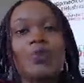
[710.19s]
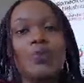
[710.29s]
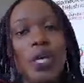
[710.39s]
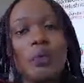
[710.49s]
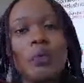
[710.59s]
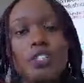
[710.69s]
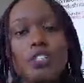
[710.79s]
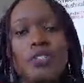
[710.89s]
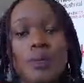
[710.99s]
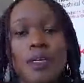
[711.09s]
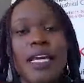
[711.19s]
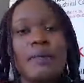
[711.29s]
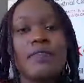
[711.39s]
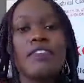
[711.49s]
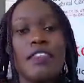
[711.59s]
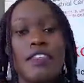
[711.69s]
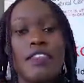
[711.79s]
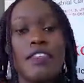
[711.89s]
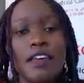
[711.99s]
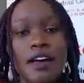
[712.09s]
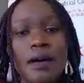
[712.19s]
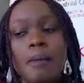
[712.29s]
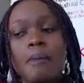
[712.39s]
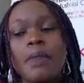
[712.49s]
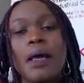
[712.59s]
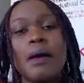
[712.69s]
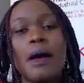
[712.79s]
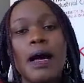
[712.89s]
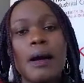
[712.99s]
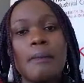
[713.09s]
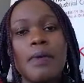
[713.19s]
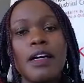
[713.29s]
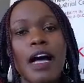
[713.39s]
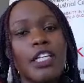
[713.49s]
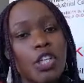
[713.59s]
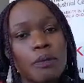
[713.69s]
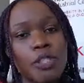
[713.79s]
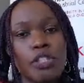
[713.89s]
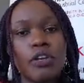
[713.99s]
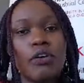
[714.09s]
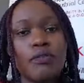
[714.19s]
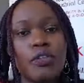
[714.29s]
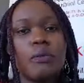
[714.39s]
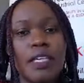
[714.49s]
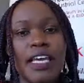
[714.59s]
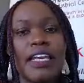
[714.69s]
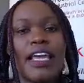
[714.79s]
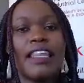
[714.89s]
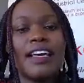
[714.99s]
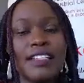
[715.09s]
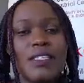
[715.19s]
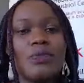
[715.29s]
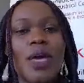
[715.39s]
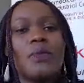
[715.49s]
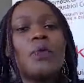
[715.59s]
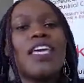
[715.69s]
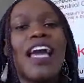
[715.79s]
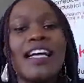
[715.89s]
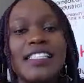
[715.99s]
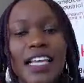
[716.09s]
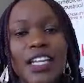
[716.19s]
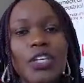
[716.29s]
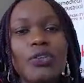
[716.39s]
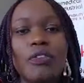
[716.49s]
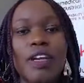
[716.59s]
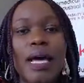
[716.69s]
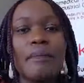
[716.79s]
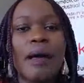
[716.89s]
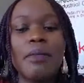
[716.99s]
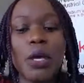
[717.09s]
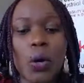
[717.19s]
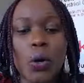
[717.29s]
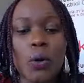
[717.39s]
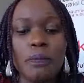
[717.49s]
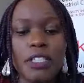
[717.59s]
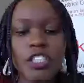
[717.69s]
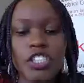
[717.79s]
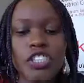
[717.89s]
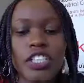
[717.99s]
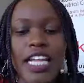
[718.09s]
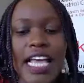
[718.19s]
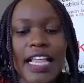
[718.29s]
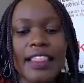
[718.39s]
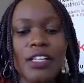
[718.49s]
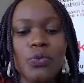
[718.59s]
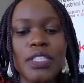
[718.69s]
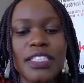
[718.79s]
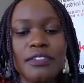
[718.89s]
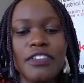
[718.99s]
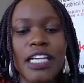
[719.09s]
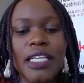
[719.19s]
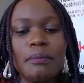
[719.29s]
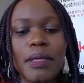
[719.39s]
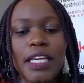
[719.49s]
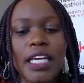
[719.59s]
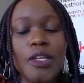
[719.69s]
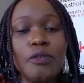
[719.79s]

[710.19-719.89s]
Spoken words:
And we want to speed up the adoption of UBN, and that is why we are telling you of an upcoming competition that will definitely be